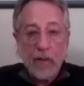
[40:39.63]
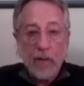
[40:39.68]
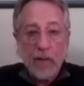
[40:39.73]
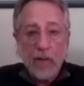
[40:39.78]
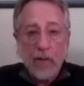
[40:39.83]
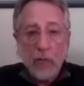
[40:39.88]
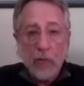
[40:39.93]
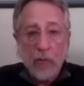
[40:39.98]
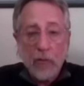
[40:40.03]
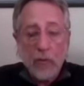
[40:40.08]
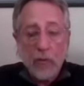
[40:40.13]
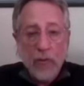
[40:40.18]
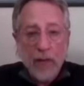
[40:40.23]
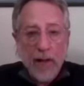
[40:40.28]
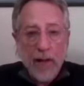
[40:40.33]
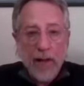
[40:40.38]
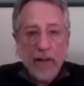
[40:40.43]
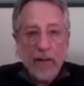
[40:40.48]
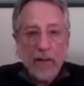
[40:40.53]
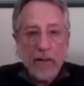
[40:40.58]
I would do
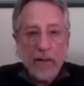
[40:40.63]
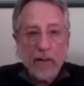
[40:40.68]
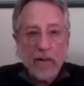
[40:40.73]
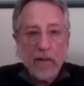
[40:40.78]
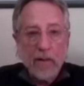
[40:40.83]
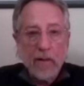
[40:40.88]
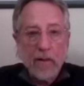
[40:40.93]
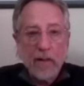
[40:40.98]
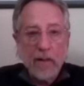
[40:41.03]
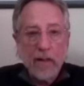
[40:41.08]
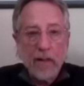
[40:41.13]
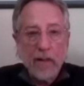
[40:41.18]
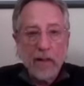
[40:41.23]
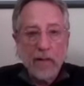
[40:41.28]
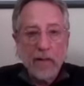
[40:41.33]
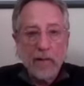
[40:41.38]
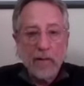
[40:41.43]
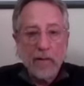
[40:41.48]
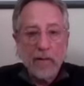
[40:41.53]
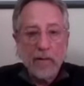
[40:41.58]
that.
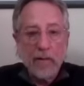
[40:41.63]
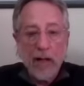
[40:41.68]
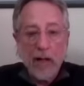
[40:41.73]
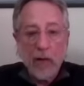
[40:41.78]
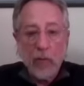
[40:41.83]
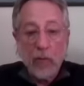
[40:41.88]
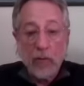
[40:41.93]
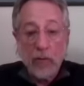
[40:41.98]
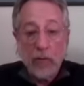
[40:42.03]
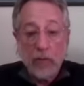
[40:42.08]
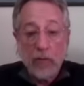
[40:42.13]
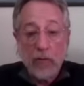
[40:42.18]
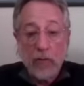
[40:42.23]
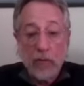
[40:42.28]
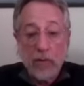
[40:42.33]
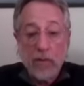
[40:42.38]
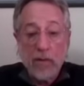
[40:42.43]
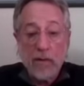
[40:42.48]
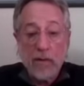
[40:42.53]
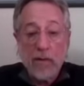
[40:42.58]
And that was
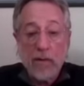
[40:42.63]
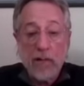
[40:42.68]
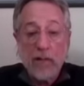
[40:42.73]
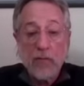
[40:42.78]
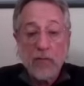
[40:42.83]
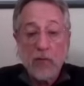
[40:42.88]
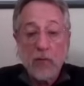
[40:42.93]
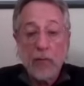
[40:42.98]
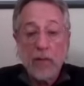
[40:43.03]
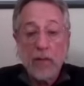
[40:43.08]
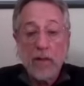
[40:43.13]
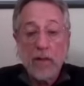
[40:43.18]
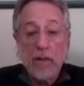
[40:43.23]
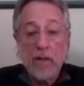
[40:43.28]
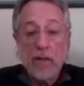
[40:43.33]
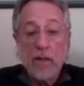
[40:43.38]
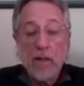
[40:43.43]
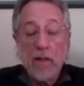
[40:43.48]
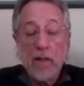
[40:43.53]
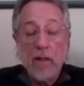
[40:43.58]
really successful because